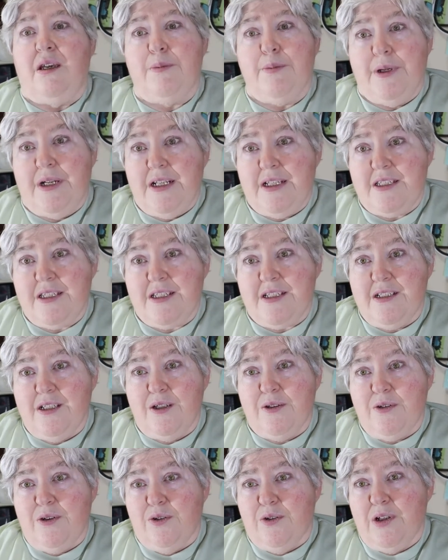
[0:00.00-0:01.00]
But it's
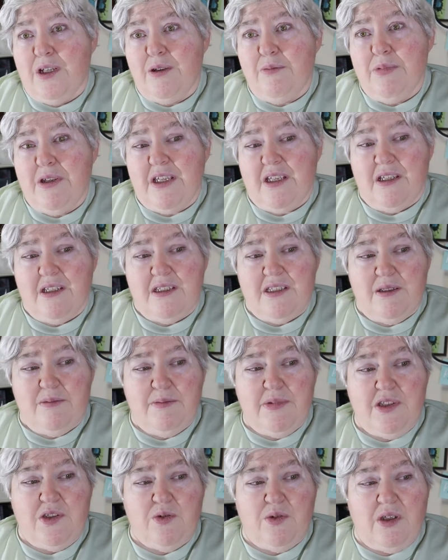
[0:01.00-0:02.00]
slow going because
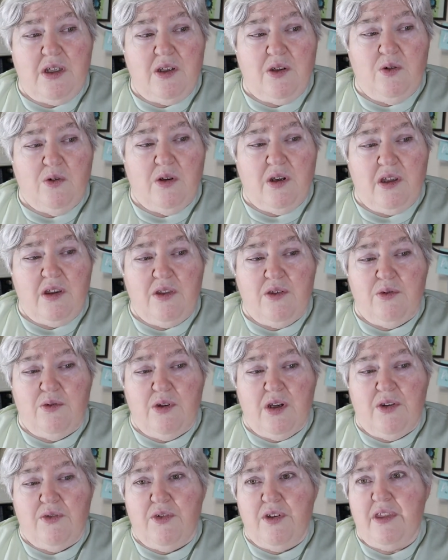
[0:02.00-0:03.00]
in between going
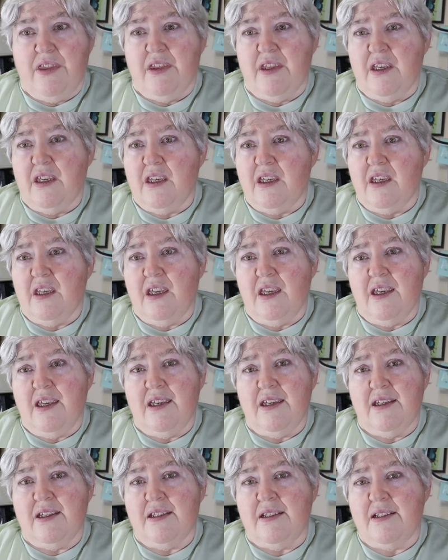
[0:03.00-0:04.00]
through everything
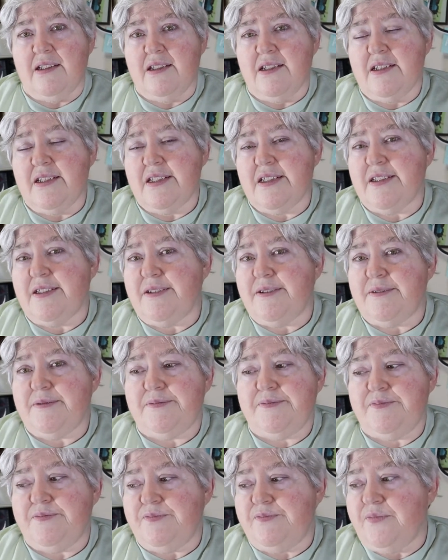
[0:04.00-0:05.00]
and
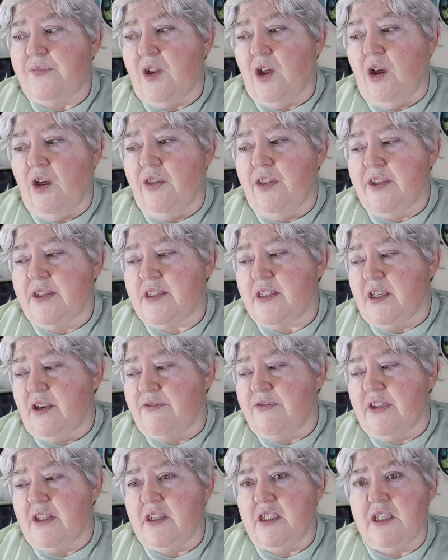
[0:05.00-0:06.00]
all the
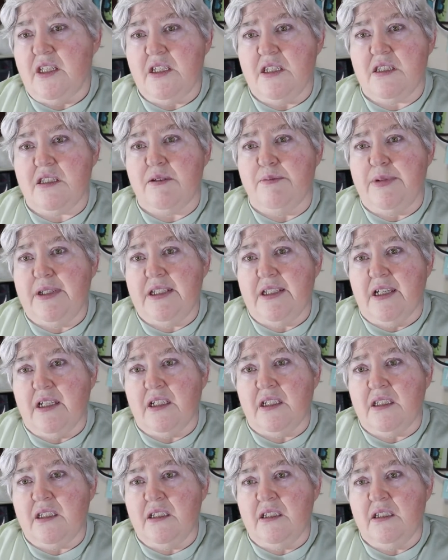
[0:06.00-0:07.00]
stuff that needs to be
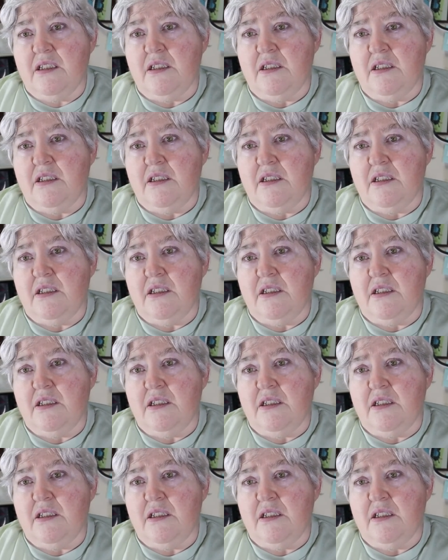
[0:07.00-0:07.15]
done,